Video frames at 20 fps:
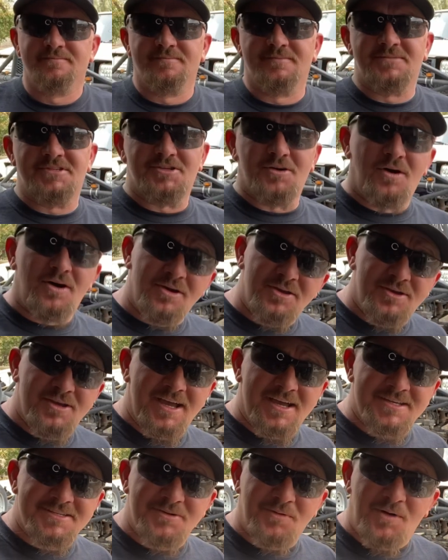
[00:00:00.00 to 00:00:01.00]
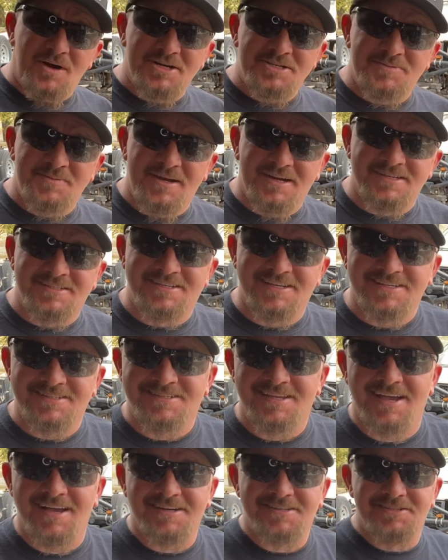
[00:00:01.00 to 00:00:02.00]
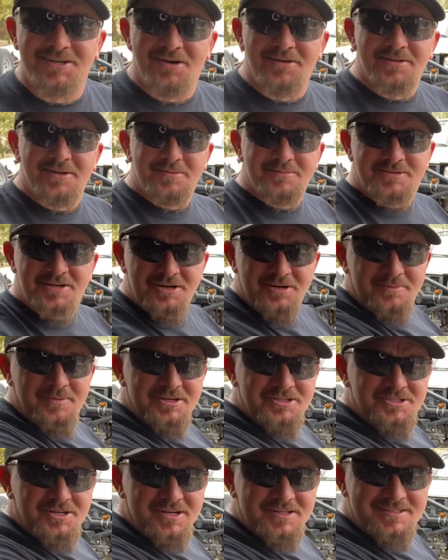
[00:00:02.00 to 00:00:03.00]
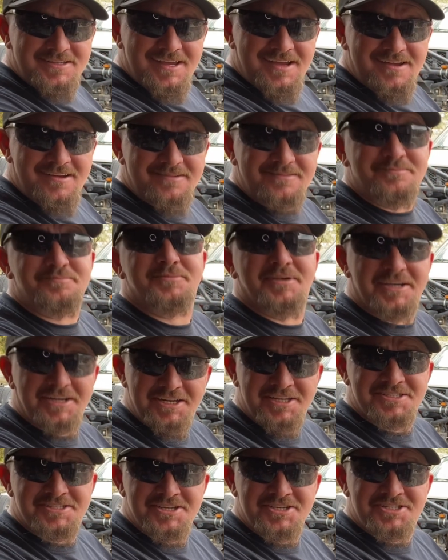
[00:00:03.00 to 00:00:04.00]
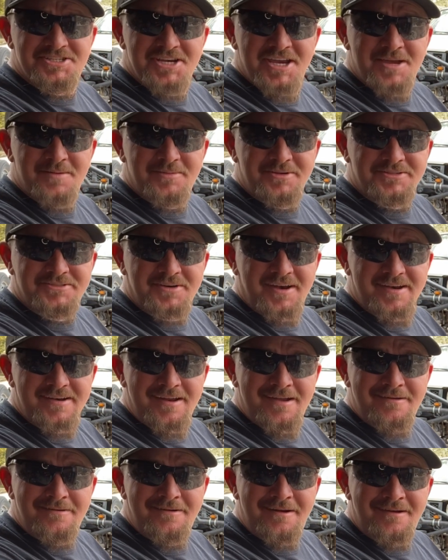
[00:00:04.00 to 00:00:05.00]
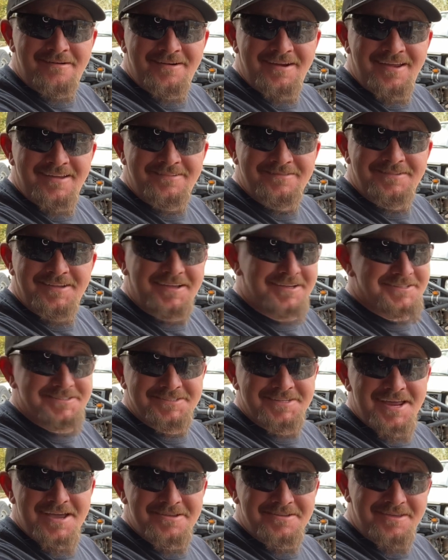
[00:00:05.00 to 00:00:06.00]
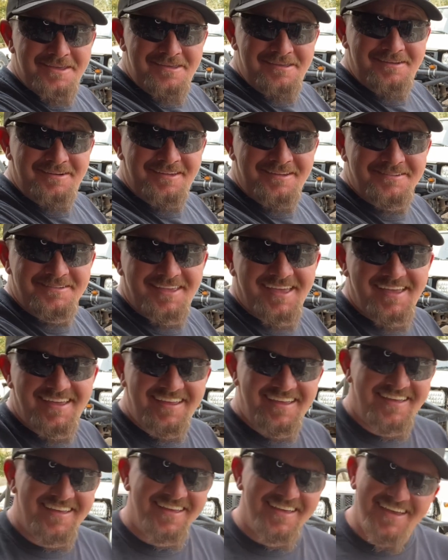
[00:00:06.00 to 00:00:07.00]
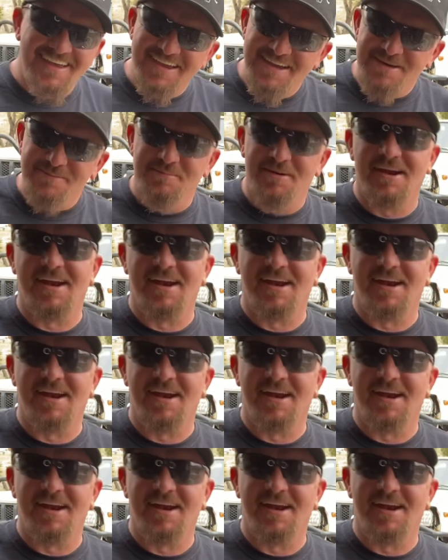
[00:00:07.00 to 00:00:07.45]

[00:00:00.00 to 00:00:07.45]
So all you guys that watch me on TikTok know that I'm tearing my truck down. It is in shambles right now, all right? It's not good, okay? But